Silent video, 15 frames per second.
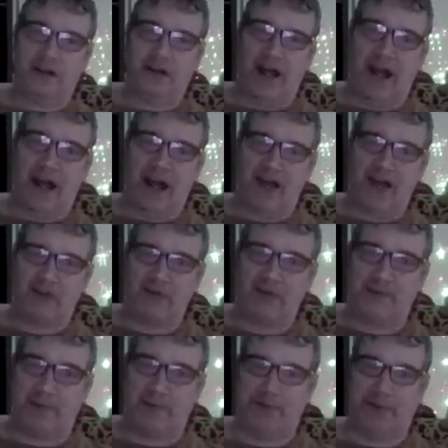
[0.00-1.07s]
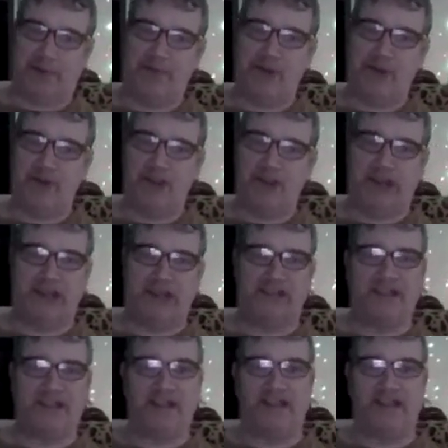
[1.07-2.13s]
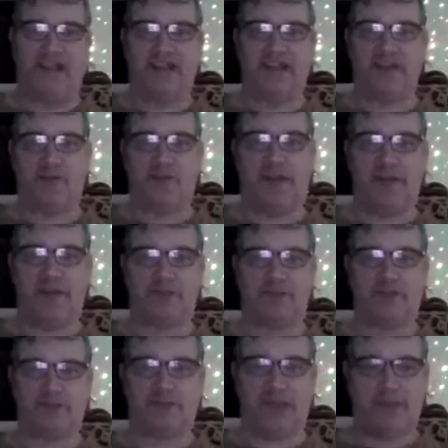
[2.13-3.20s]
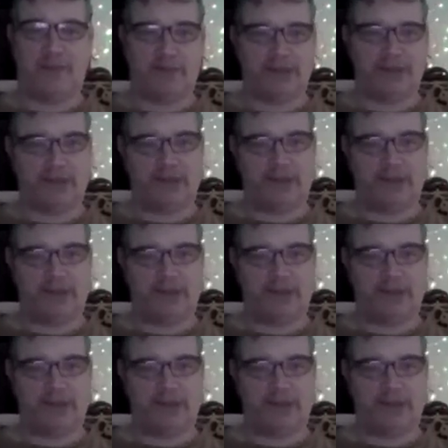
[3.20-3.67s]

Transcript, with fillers: I stream. I play music. I sing. I dance. I rap sometimes.